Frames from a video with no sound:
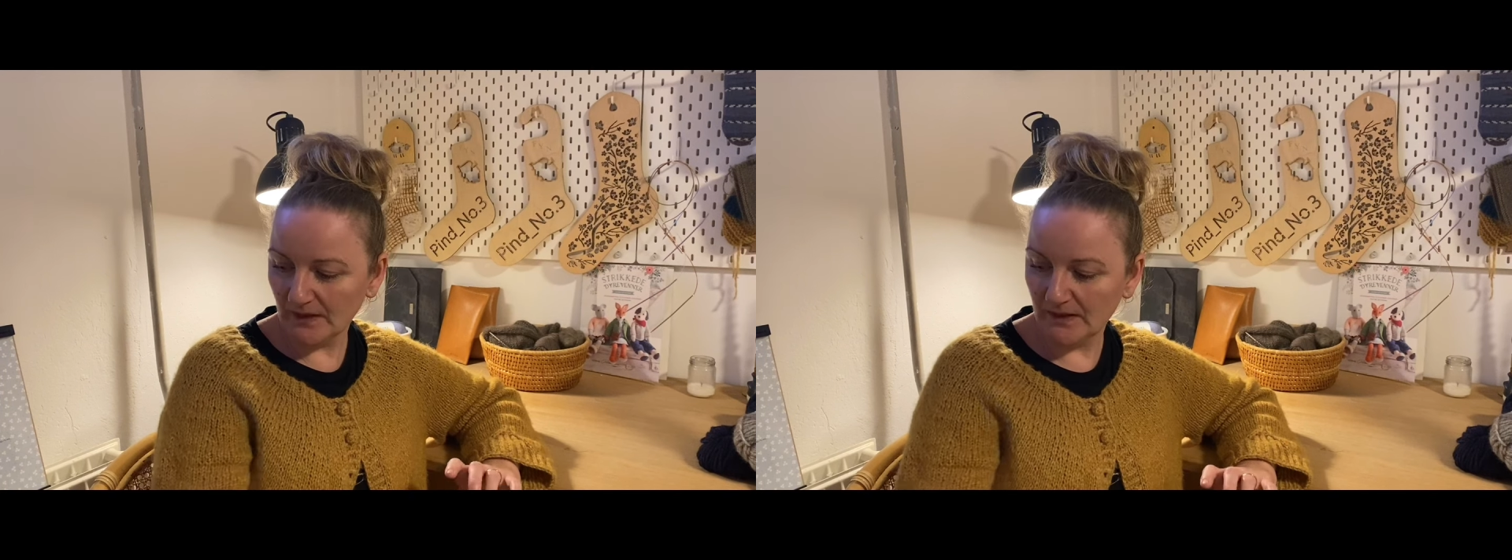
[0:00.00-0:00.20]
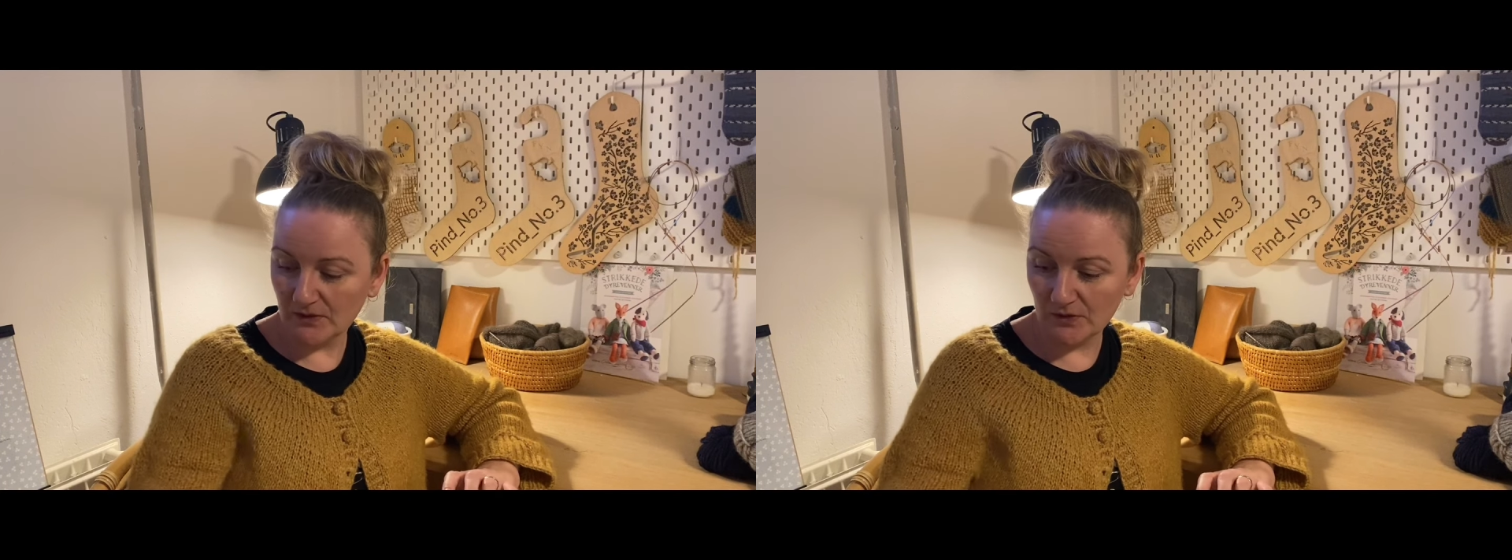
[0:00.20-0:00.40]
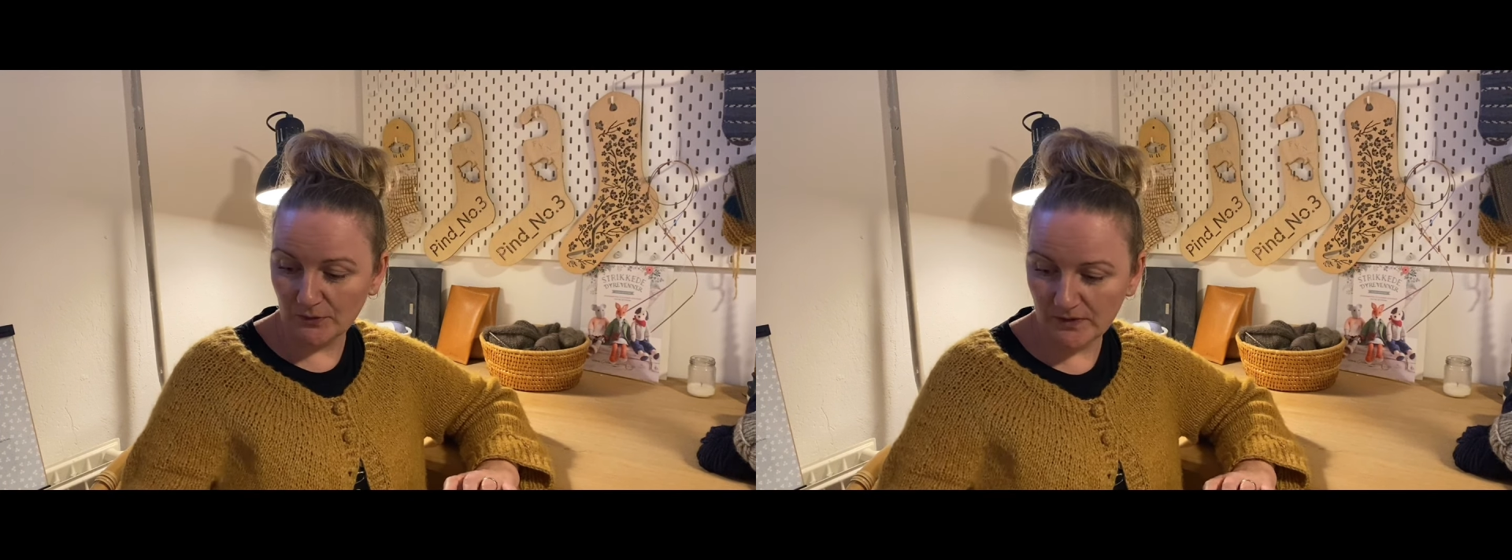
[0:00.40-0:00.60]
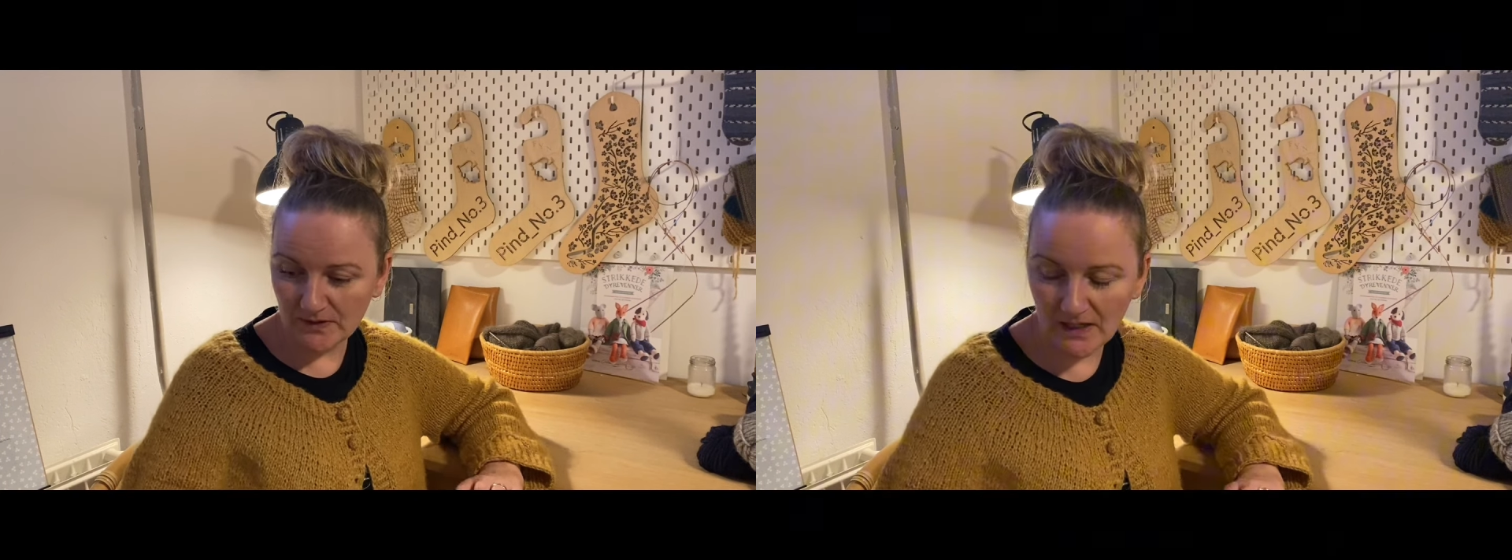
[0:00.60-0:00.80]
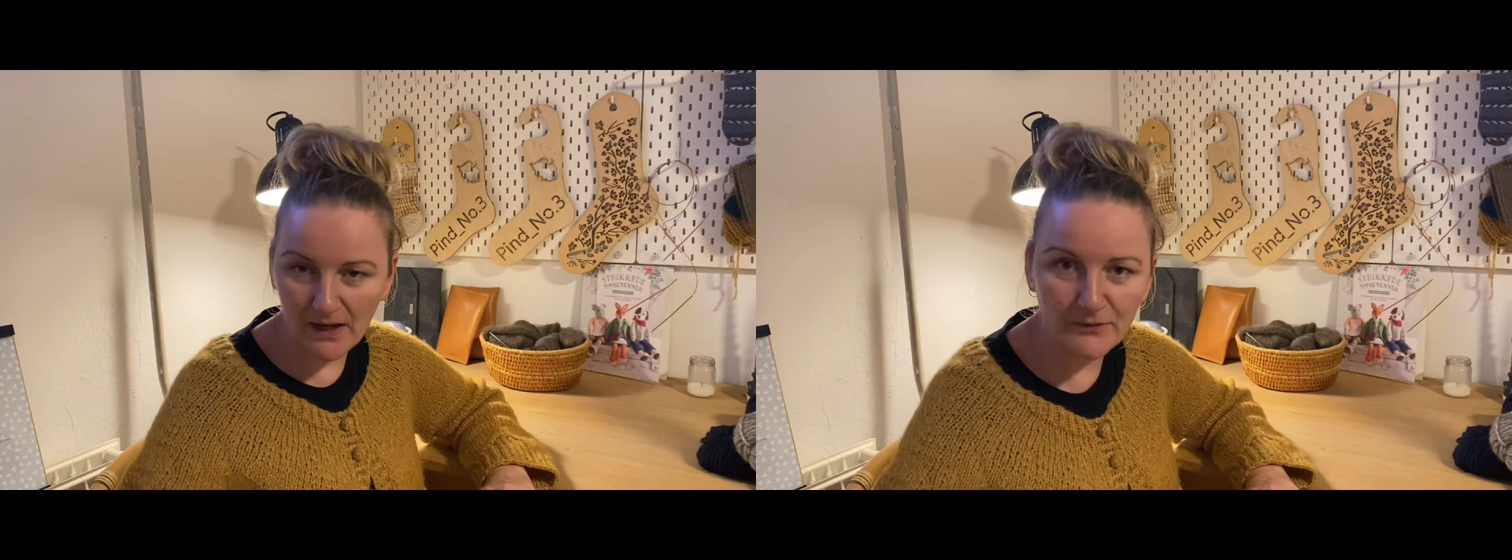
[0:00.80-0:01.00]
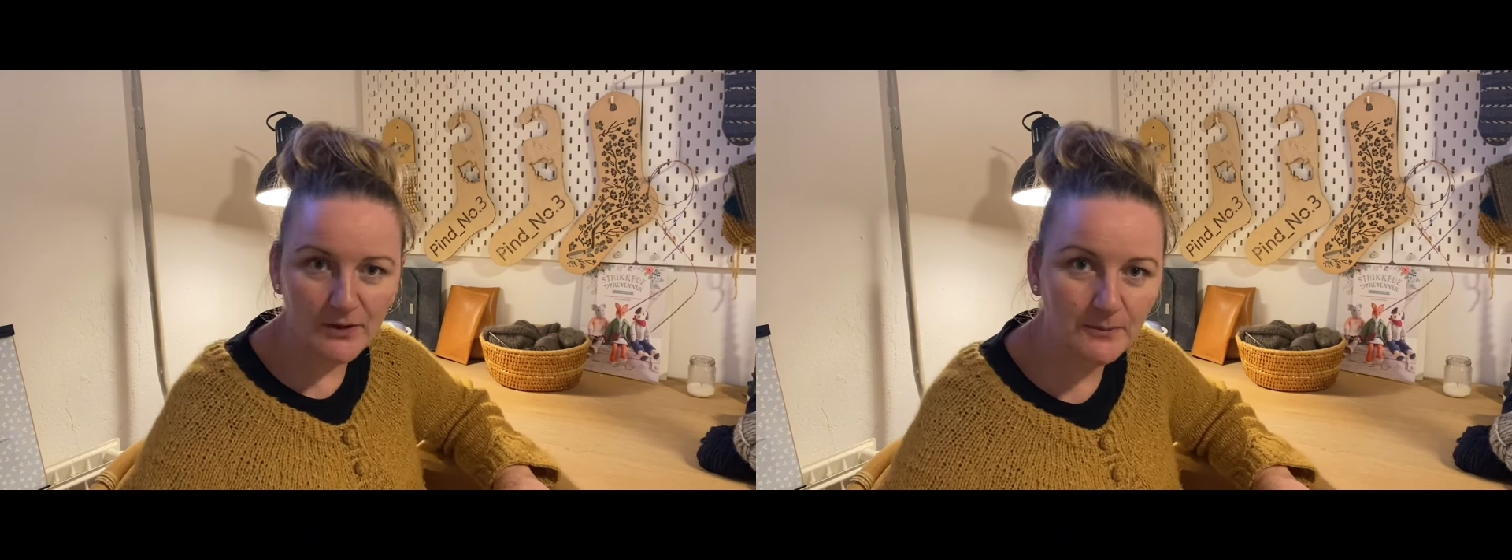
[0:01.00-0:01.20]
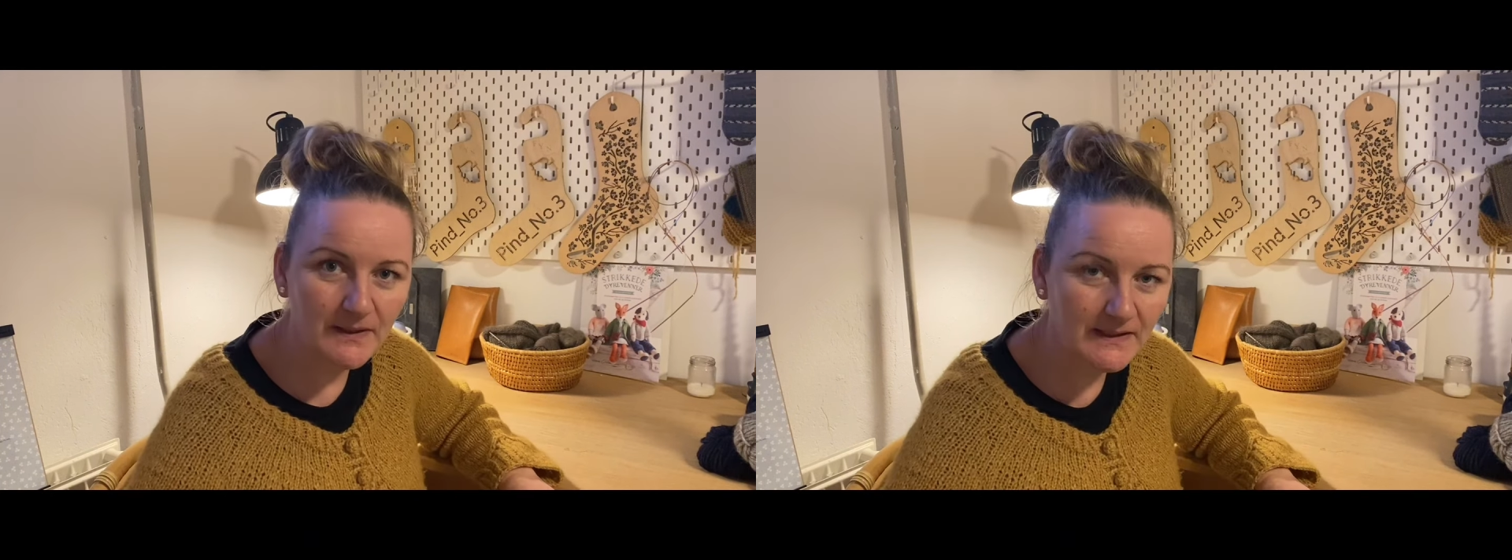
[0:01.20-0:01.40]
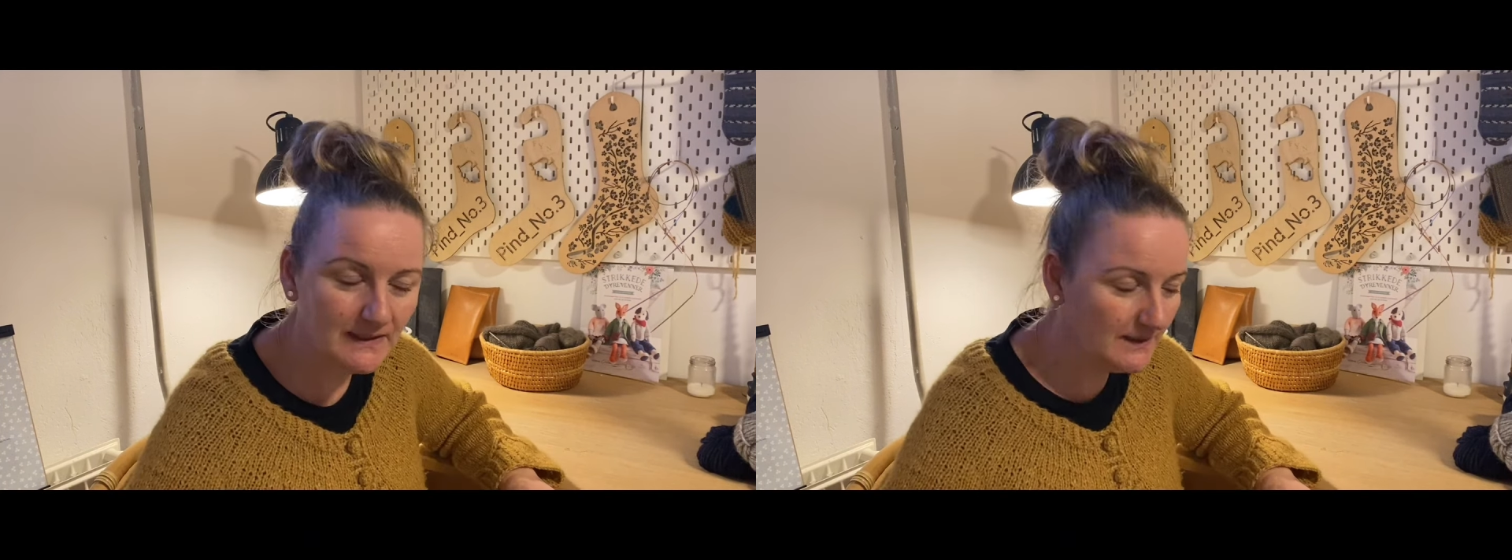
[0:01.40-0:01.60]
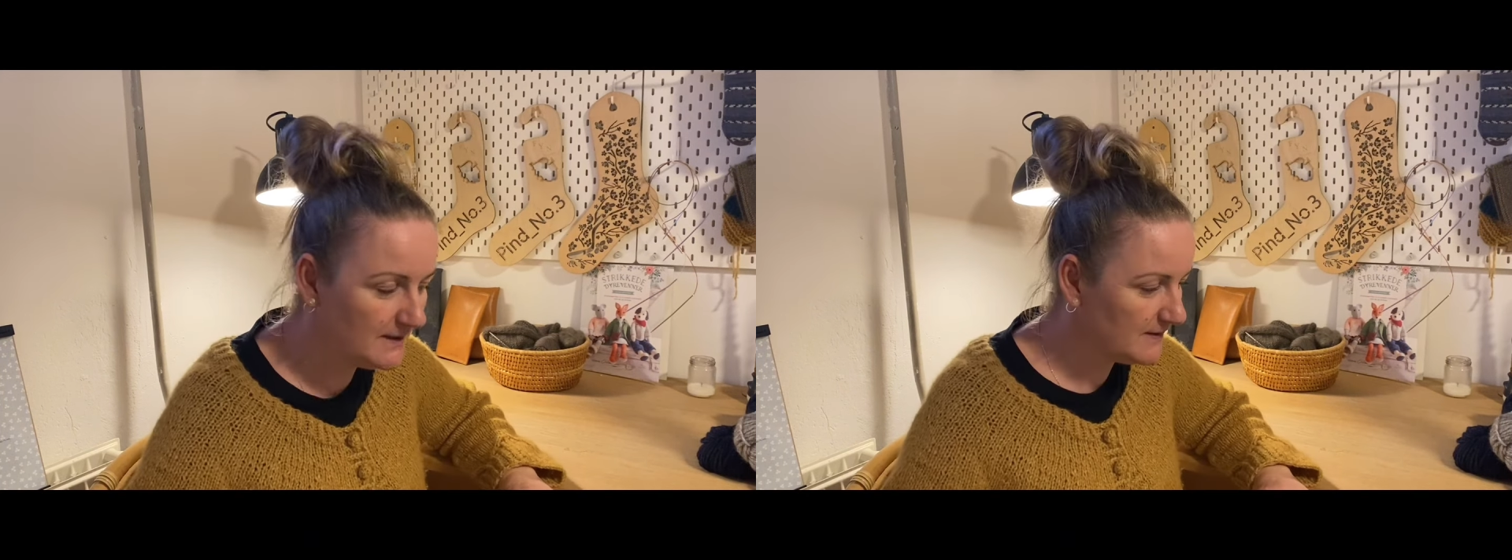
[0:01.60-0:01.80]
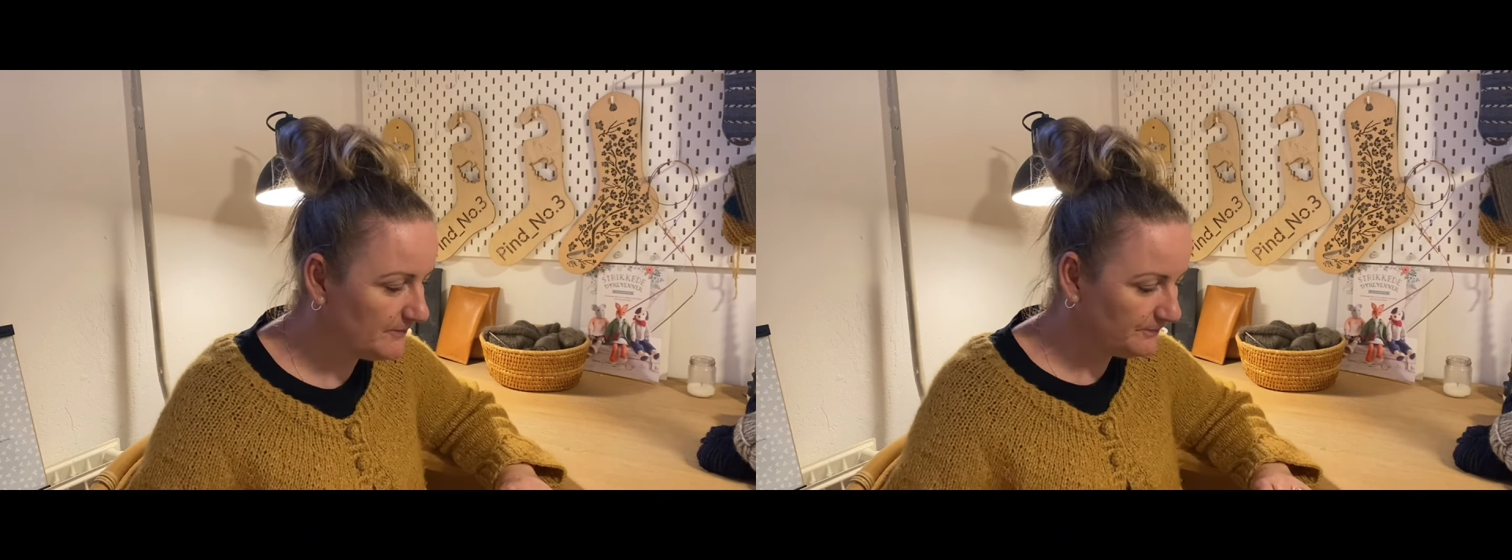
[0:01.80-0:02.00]
a Sophie scarf on my
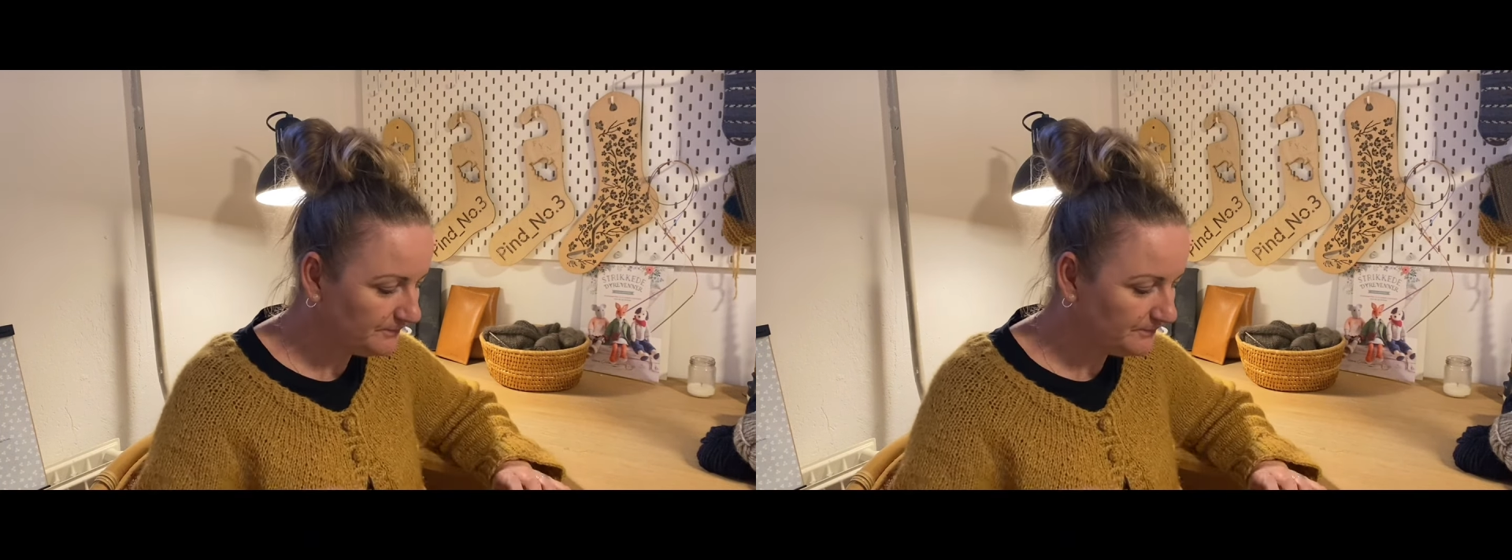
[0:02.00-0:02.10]
needles.